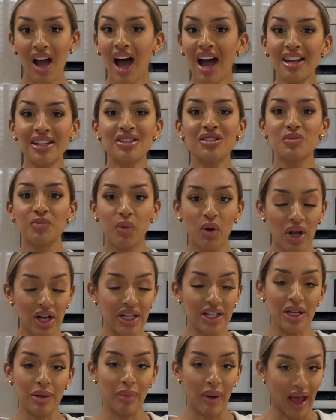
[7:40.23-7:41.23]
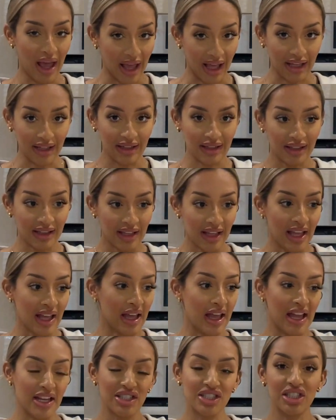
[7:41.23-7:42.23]
I use boil in a bag,
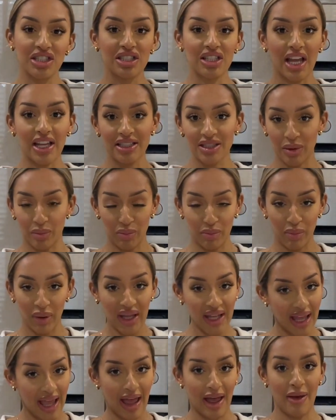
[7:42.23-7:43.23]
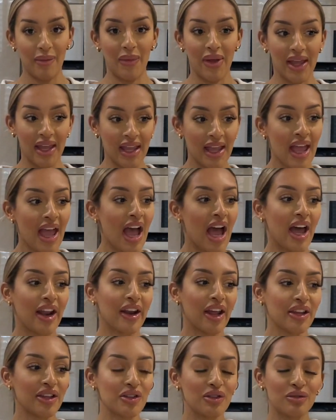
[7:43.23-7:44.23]
and she takes the pea out of me, and
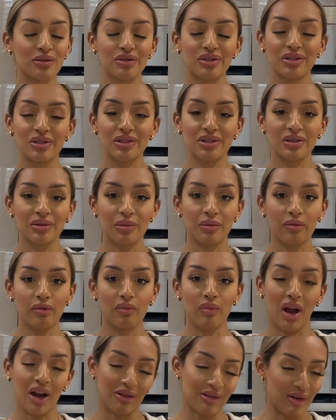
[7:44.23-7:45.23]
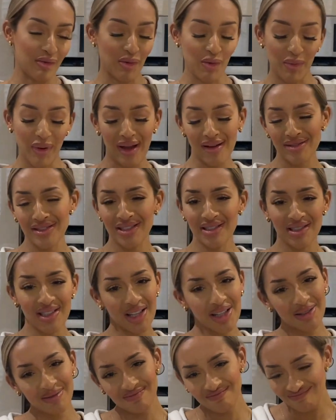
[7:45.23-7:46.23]
I use microwavable pouches too.